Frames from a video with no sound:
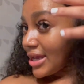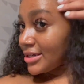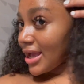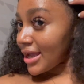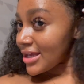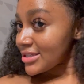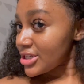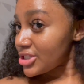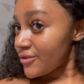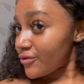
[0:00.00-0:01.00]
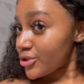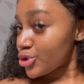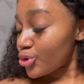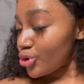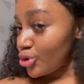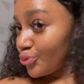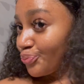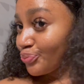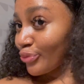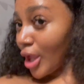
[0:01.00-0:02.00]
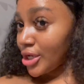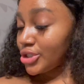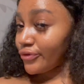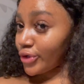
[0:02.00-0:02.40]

And yeah, guys, it's different. I need